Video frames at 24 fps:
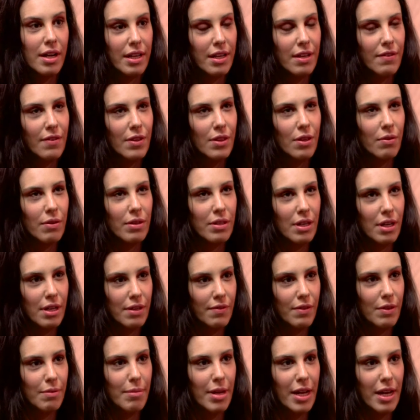even though a lot
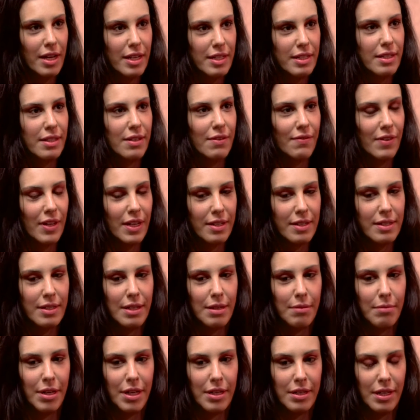of the mask and
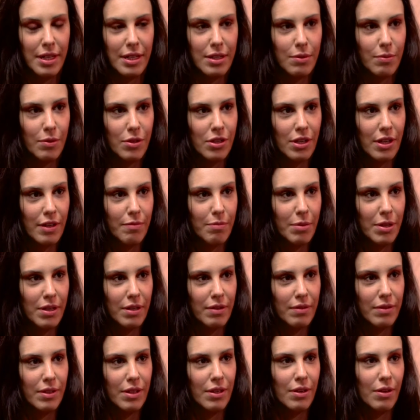vaccine mandates, which I've
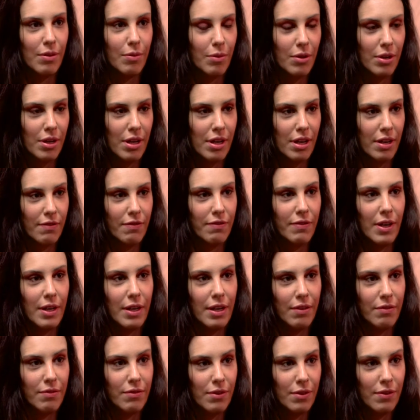been, you know, working on
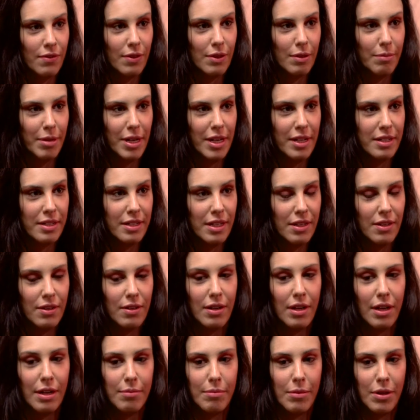fighting for the past 8 or
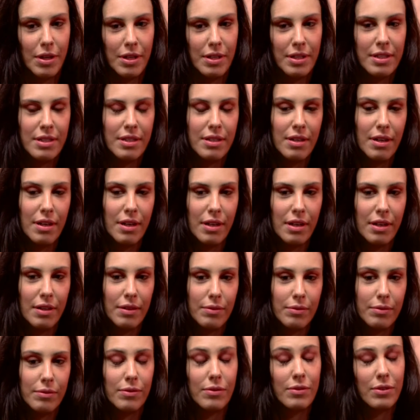9 months,
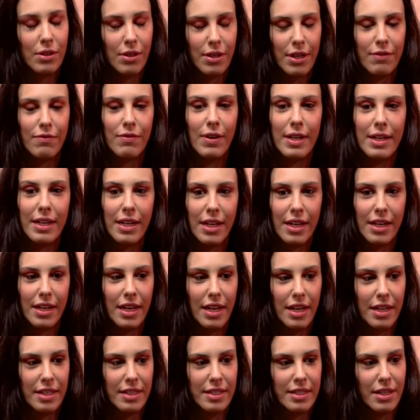fighting
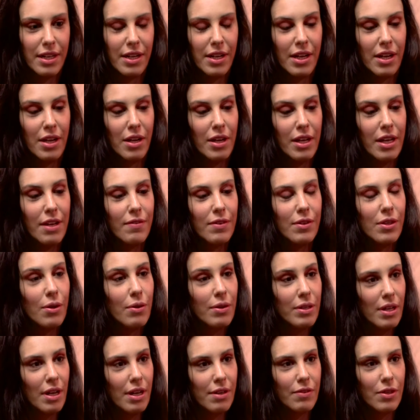against, even though a
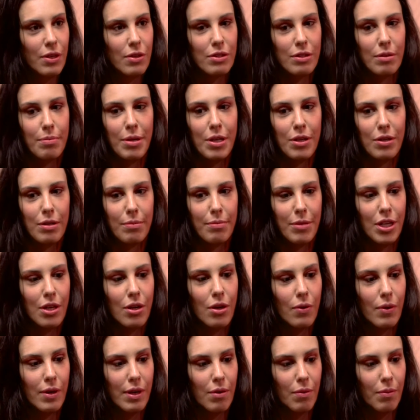lot of those appear to be
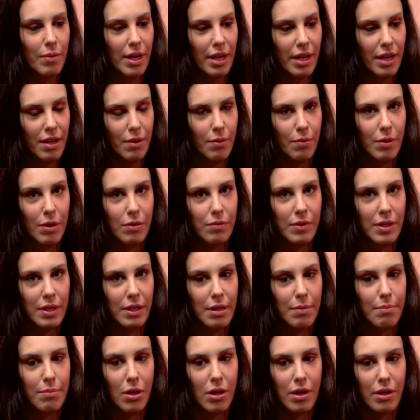going away, what
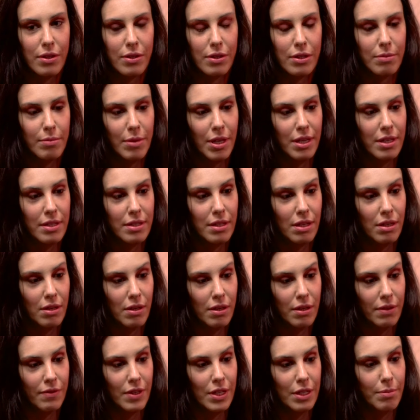really bothers me is that
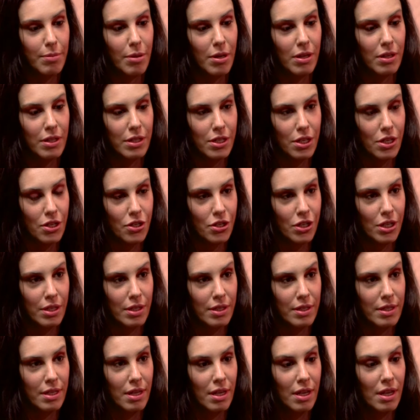all of these
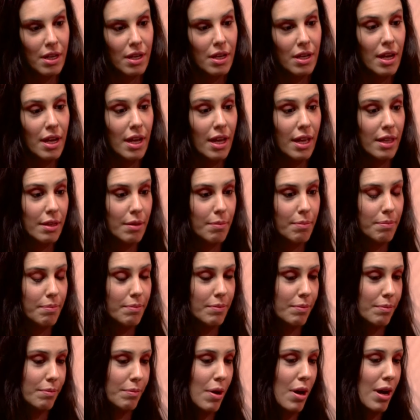politicians and the
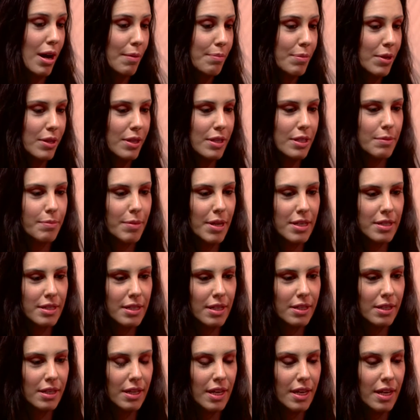populace
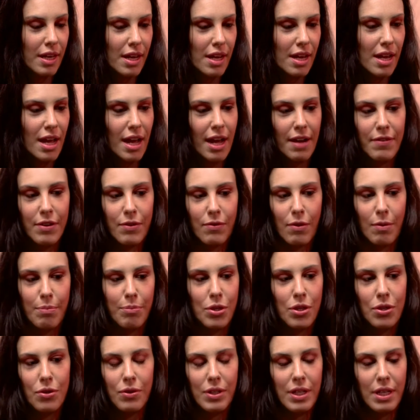basically haven't
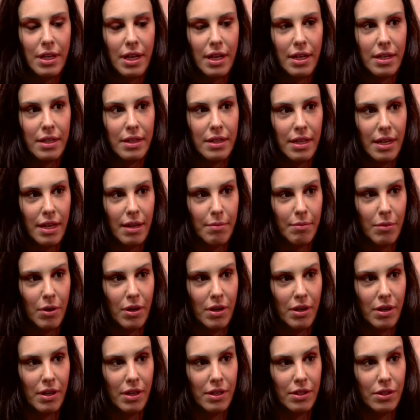repudiated them
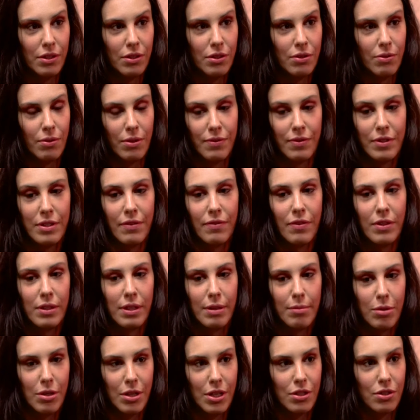on sort of civil
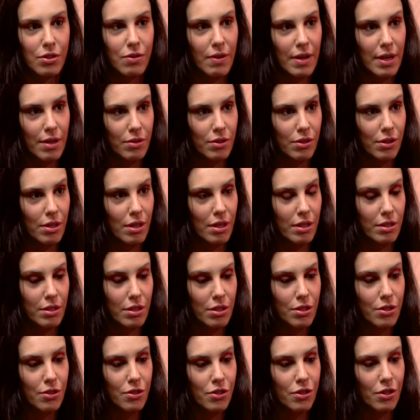liberties grounds or
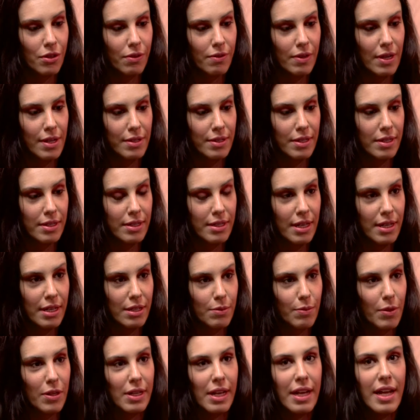constitutional grounds. Instead, it's,
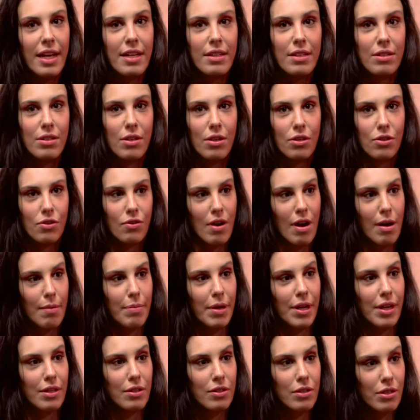well, cases are
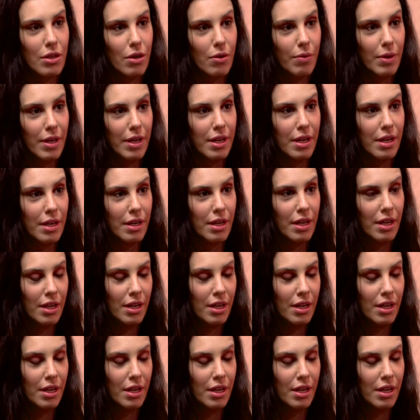dropping, so we can